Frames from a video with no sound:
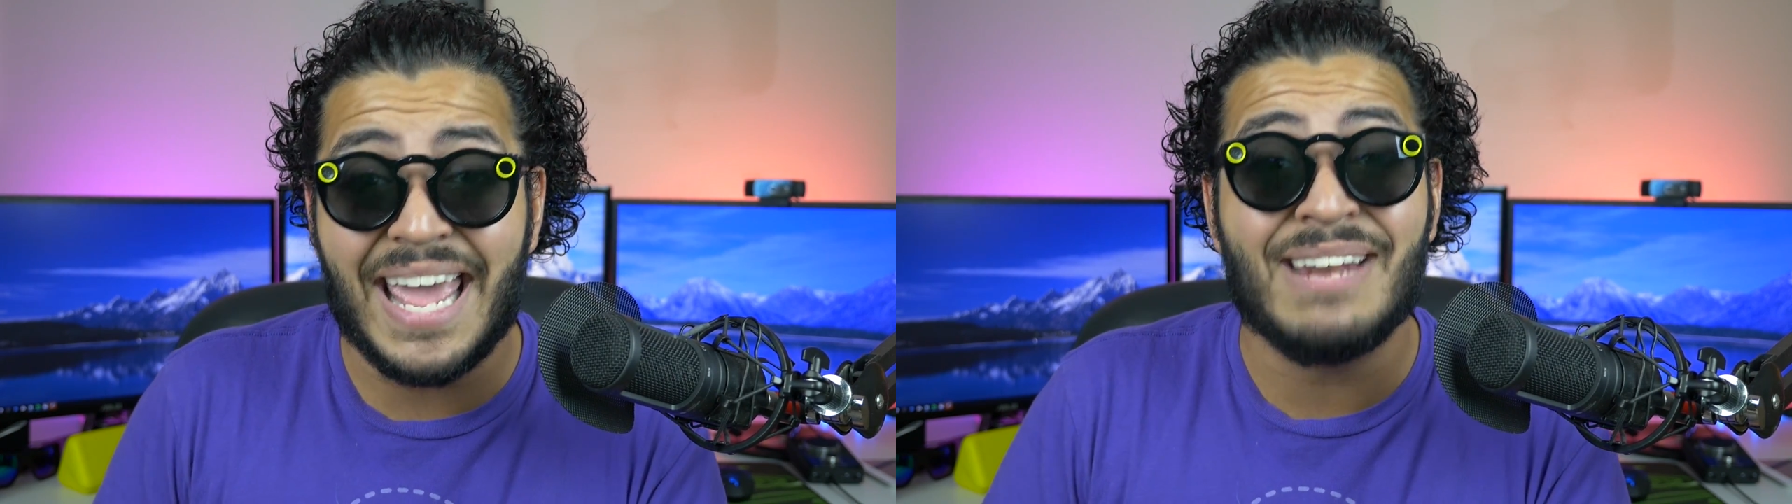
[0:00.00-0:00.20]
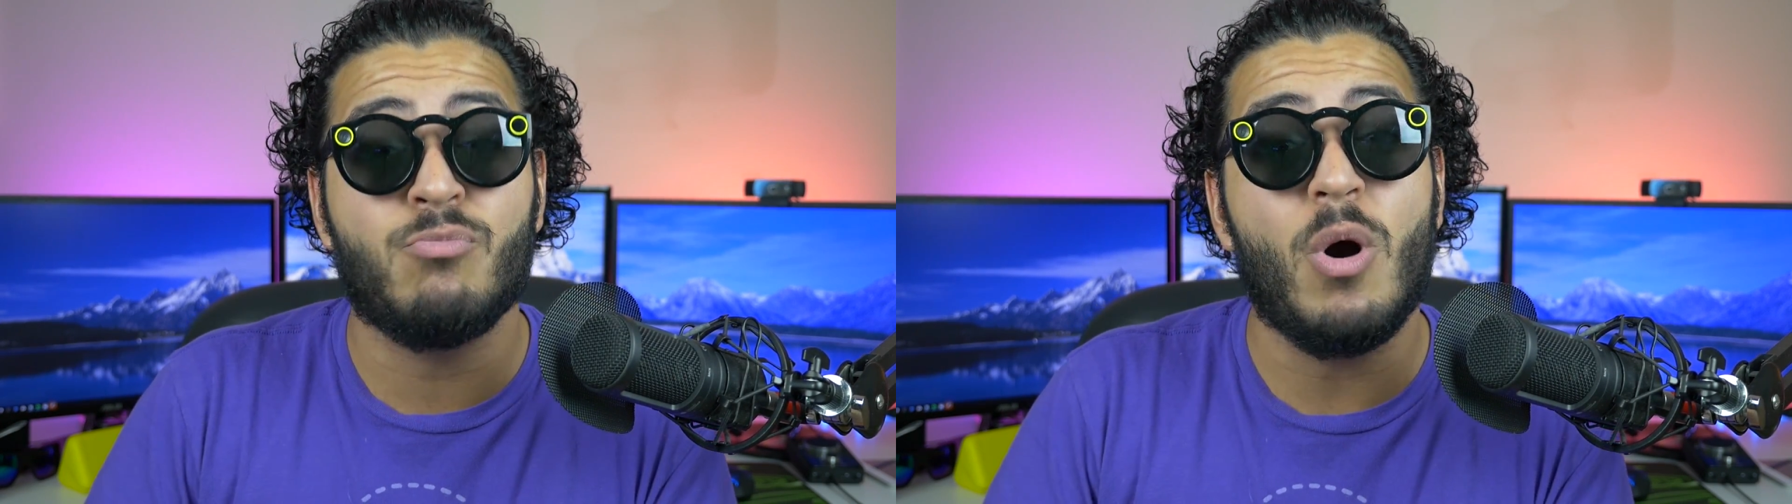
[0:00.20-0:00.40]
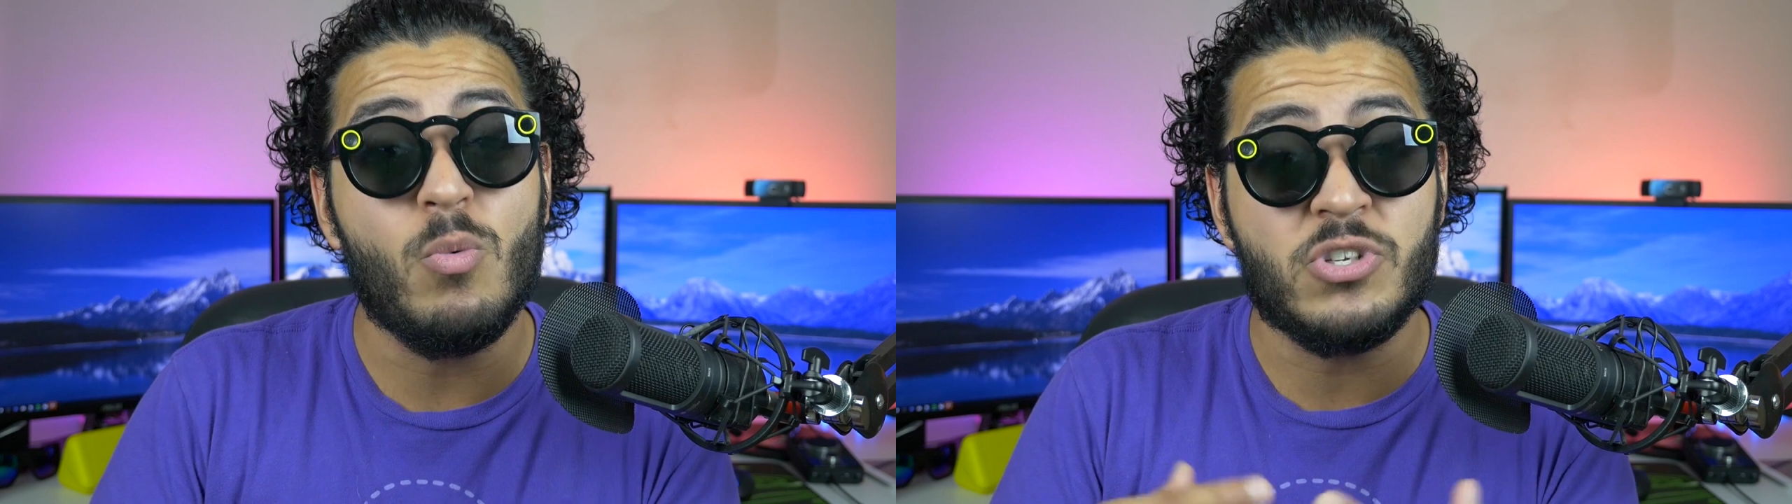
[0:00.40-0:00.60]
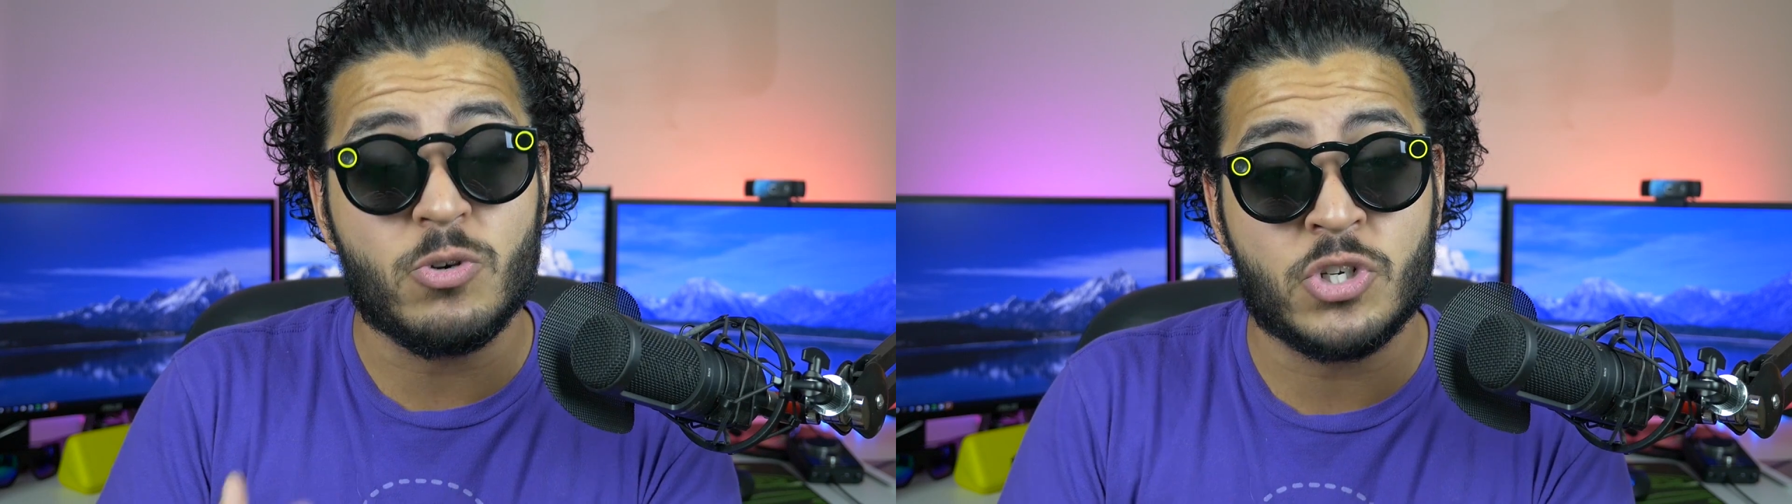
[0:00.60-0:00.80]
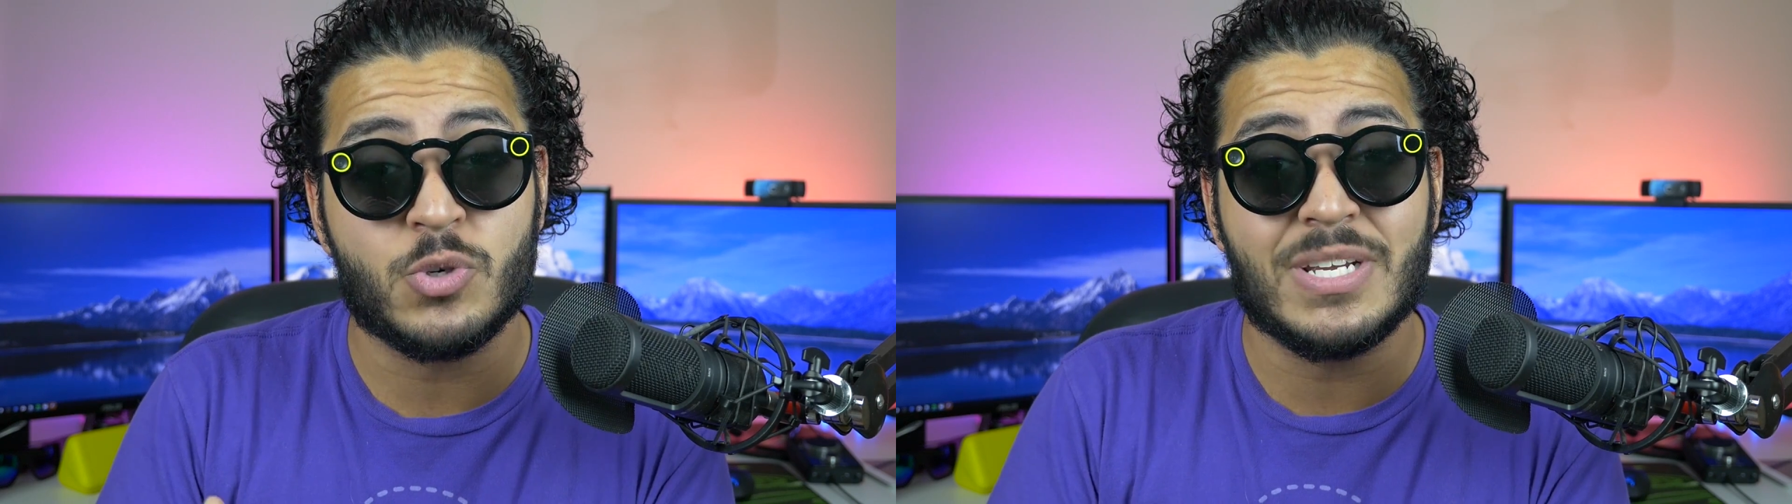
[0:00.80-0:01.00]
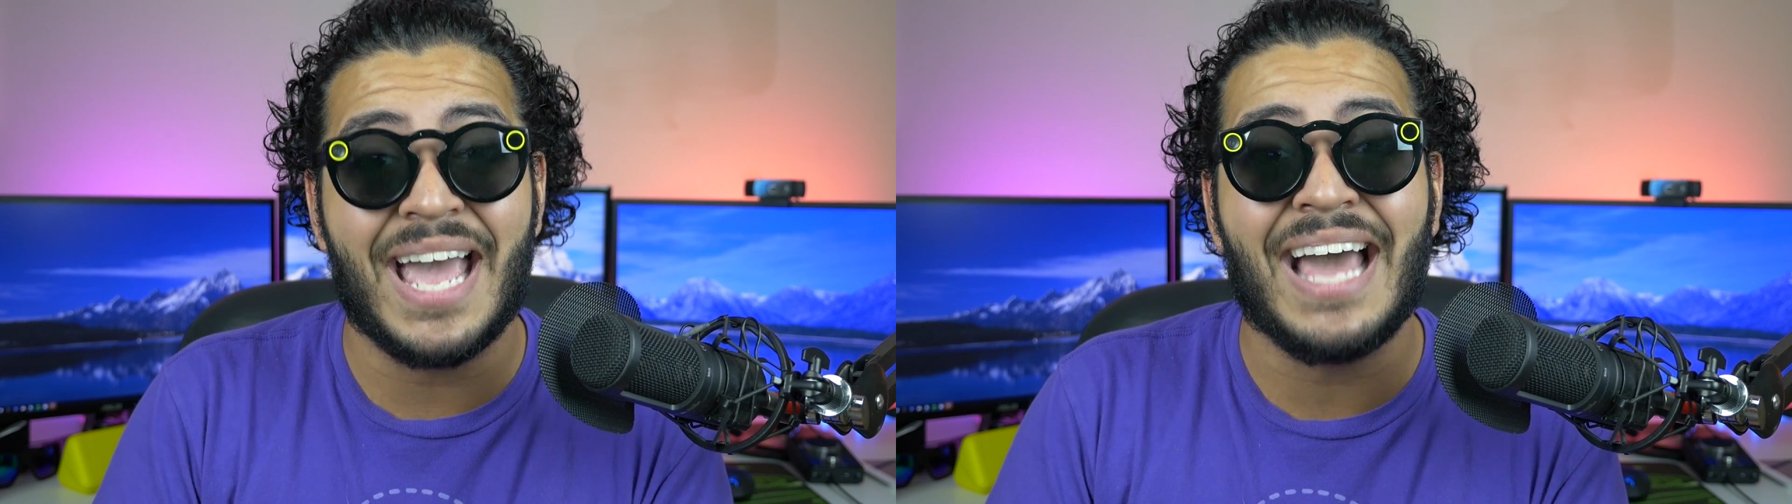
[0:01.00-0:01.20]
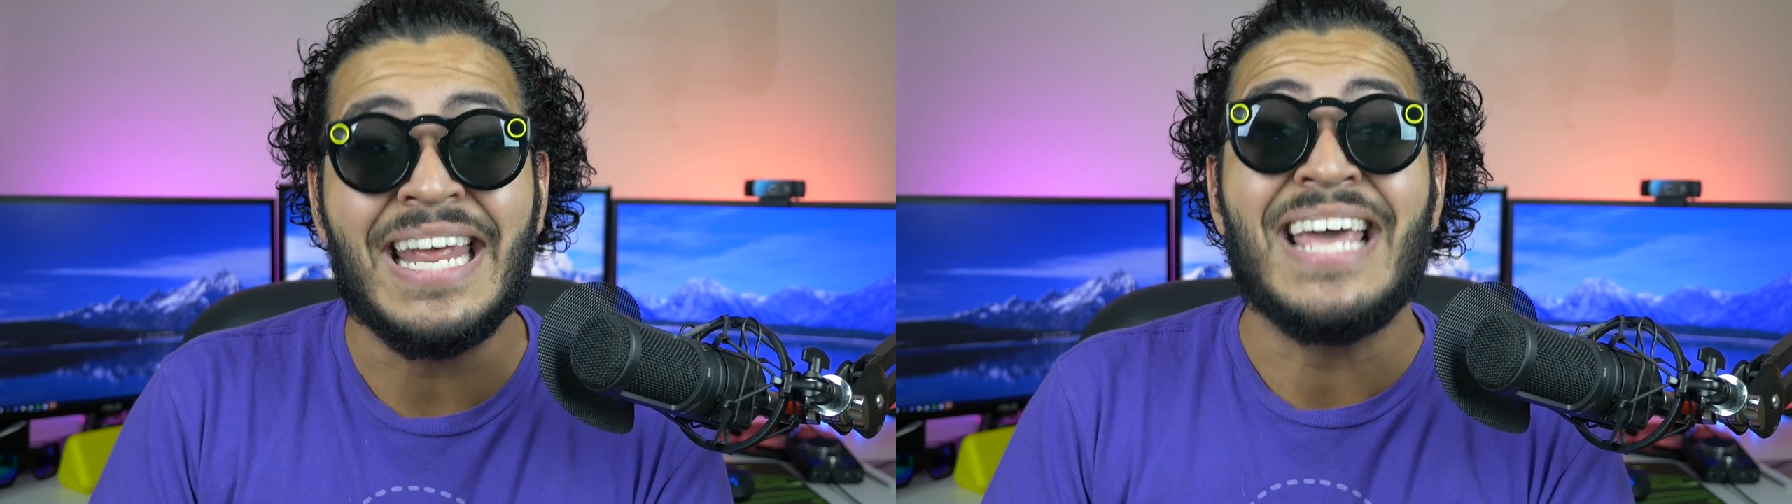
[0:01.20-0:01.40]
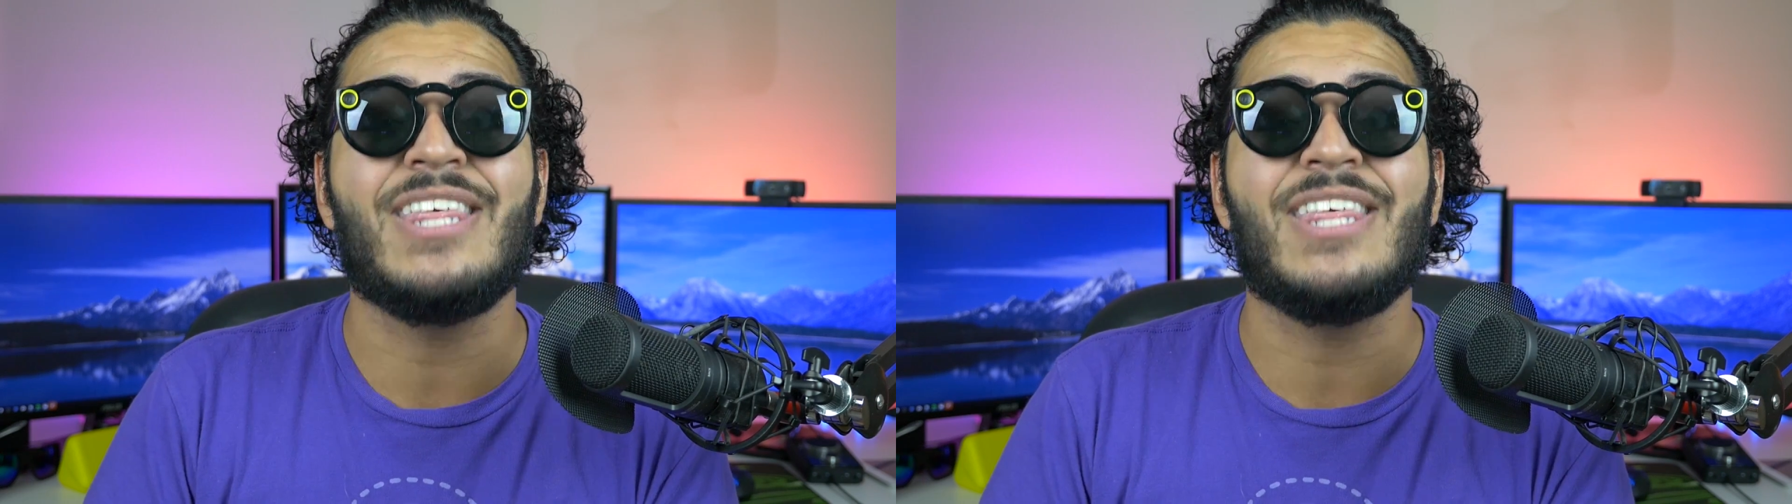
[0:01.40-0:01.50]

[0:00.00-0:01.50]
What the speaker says: And what was your streak at that